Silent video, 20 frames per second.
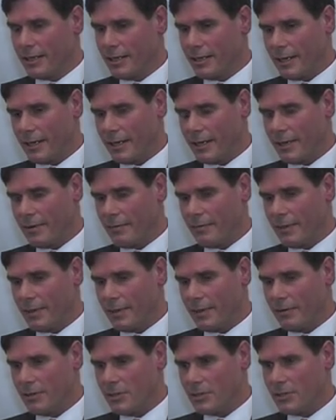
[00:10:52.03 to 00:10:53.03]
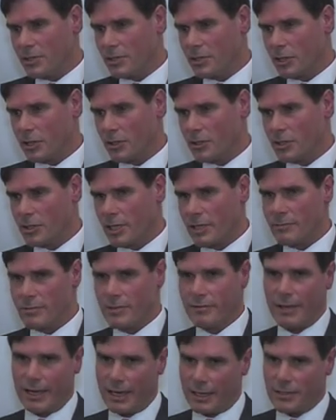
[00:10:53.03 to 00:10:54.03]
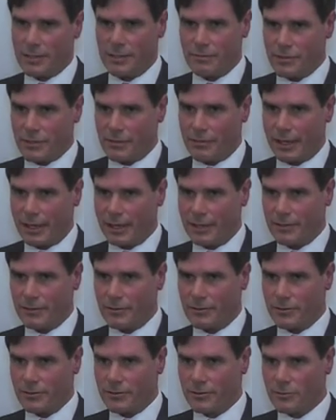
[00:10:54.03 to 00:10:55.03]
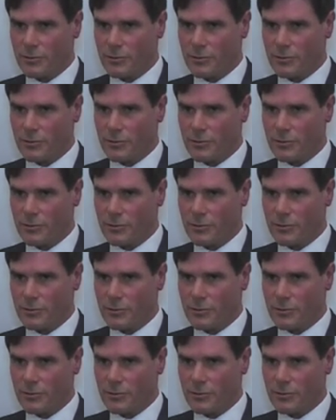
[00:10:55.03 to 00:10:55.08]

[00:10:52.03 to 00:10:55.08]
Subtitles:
there is this concept of active surveillance.